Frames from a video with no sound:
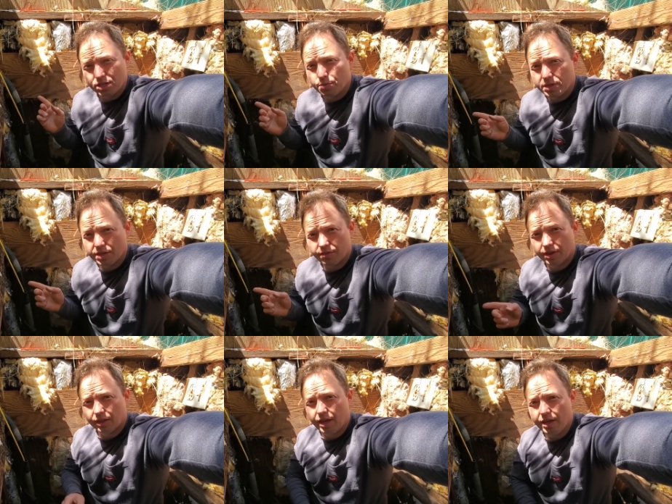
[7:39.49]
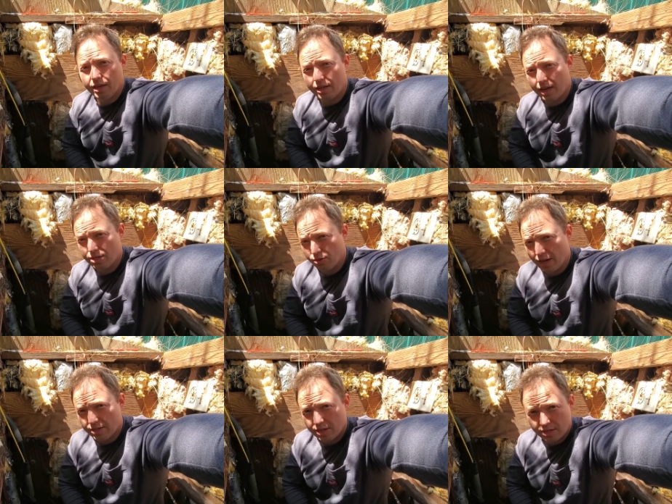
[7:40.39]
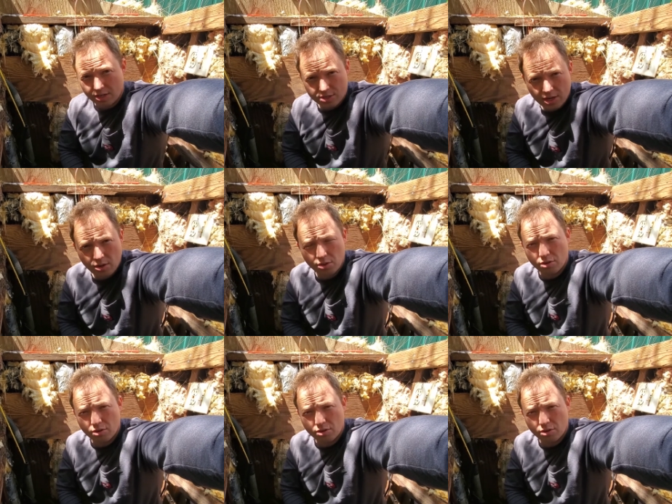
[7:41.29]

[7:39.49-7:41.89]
specifically in case you guys need to continue